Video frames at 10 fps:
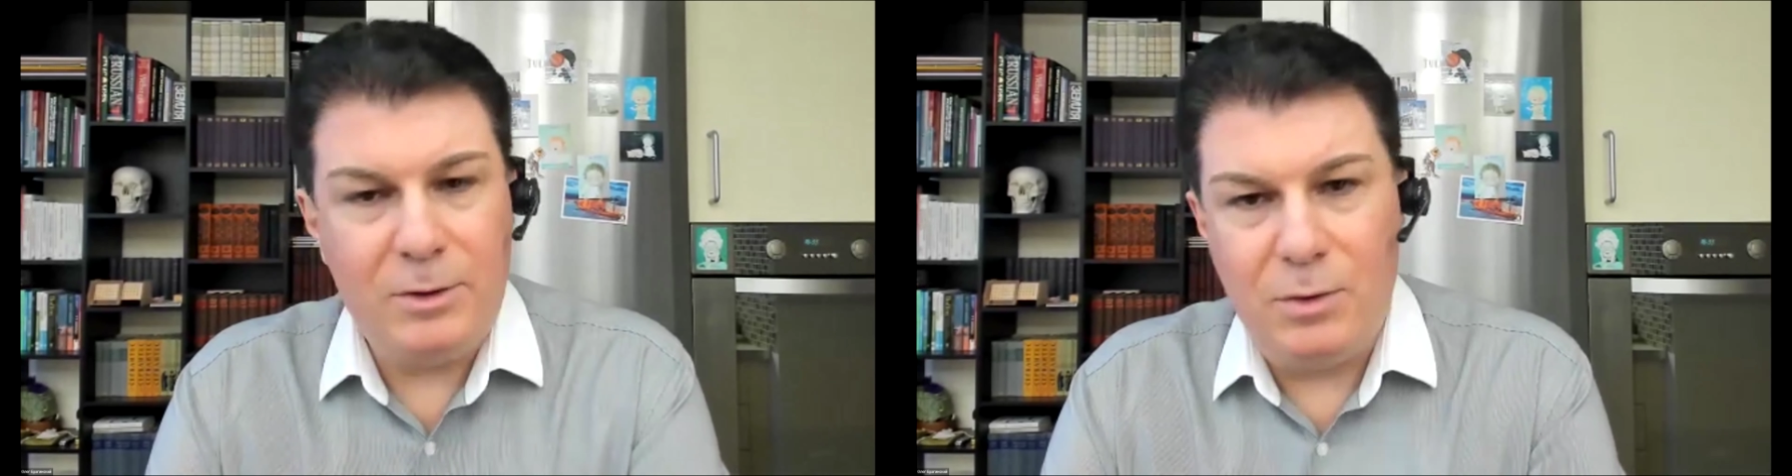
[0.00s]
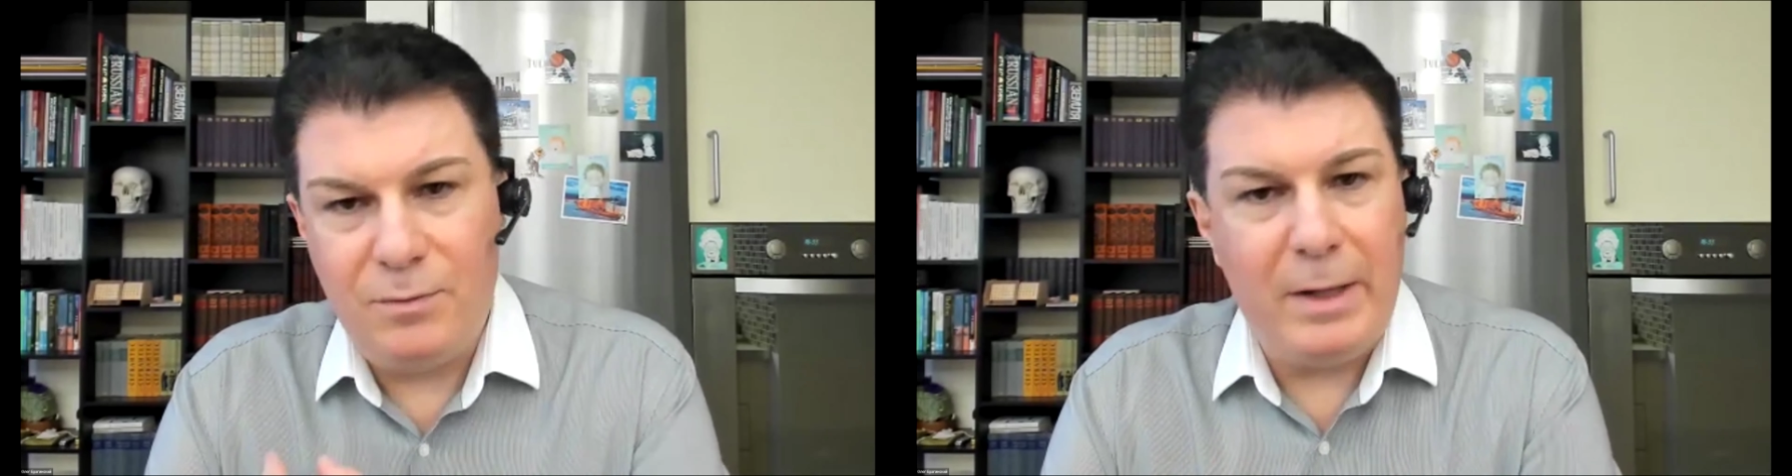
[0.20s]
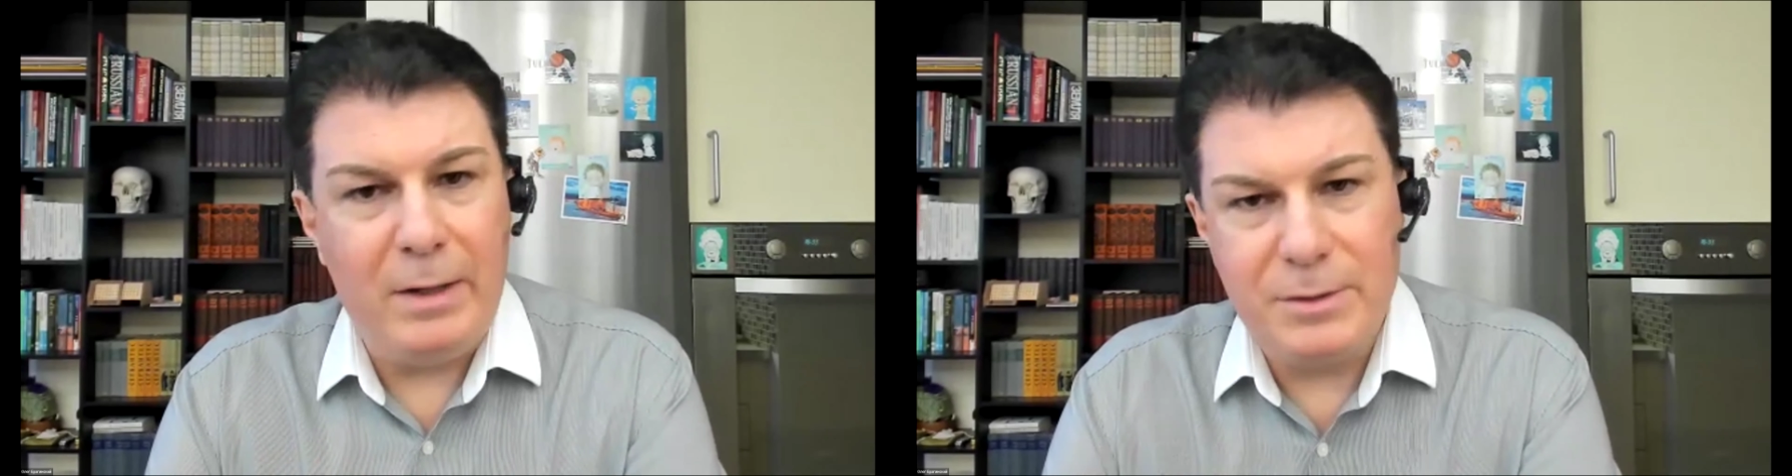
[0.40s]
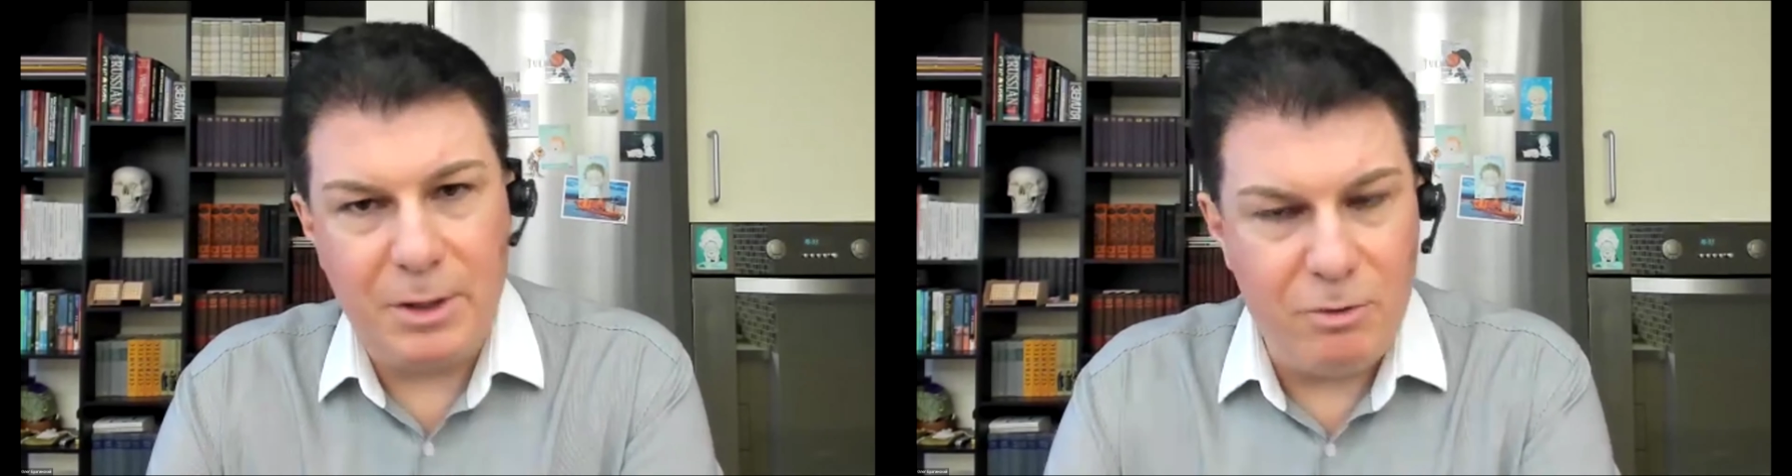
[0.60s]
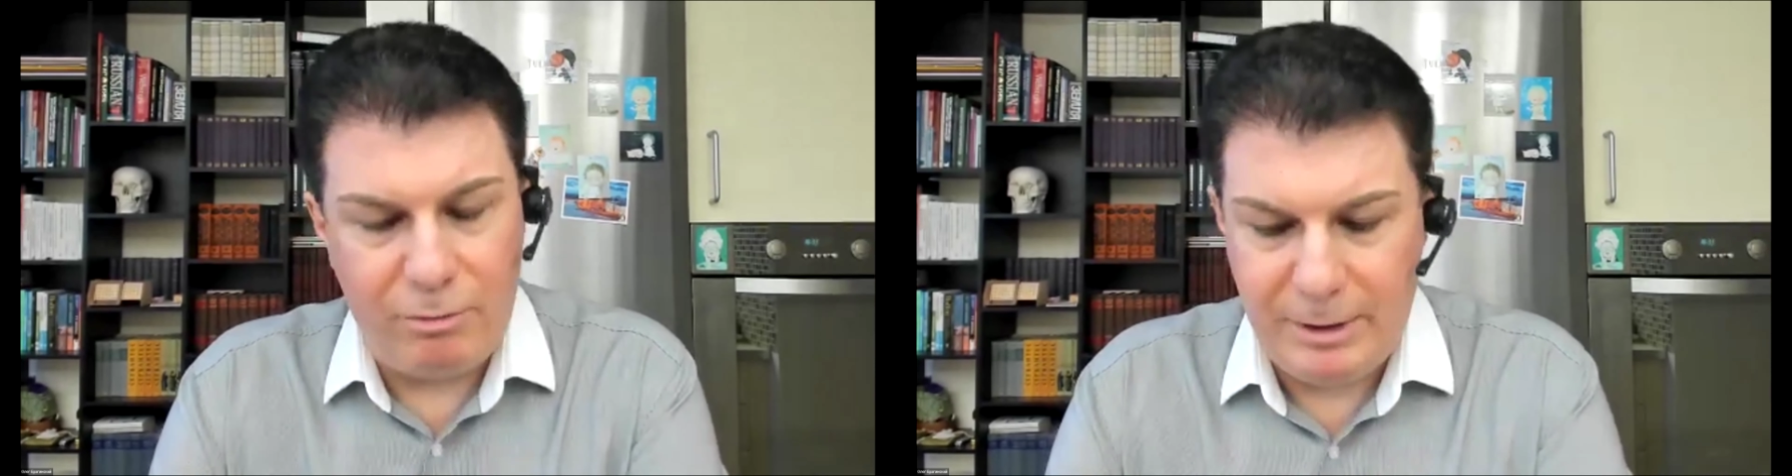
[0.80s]
your file
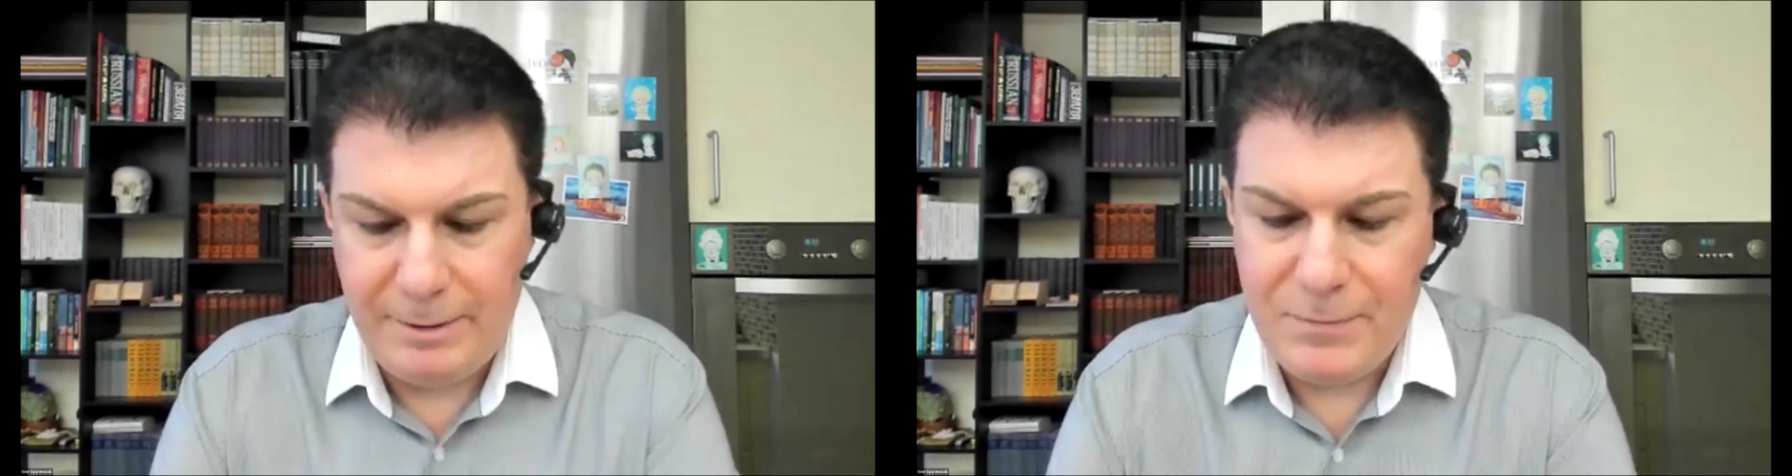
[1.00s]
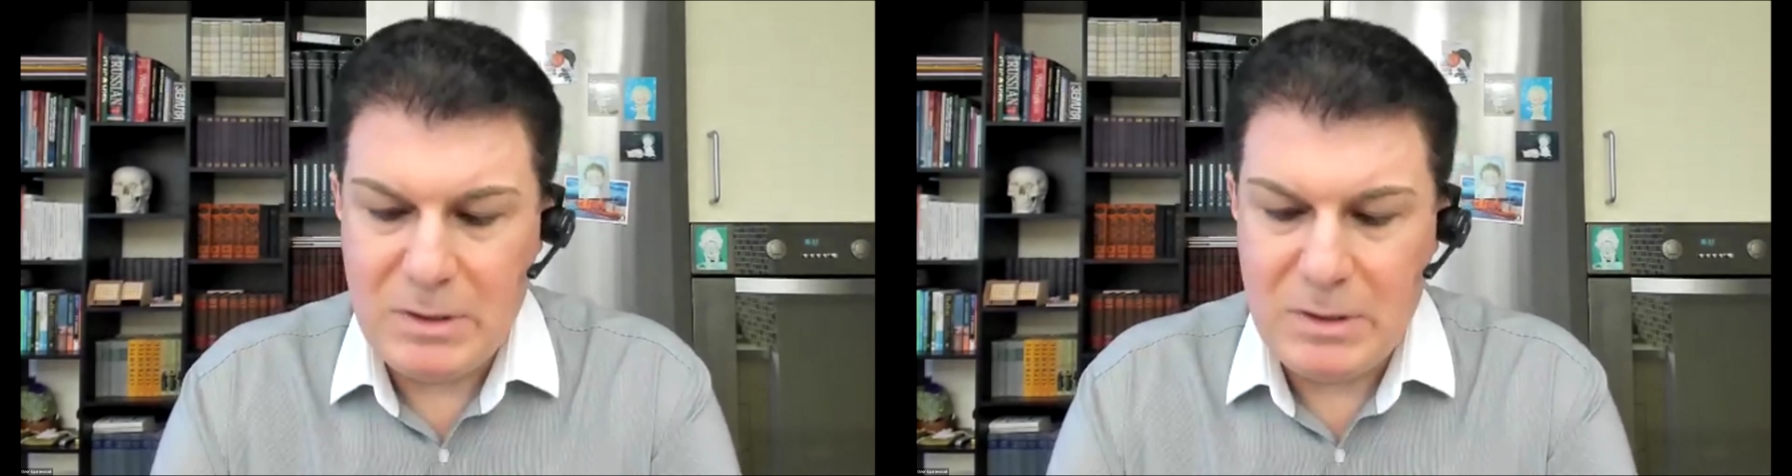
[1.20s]
securely.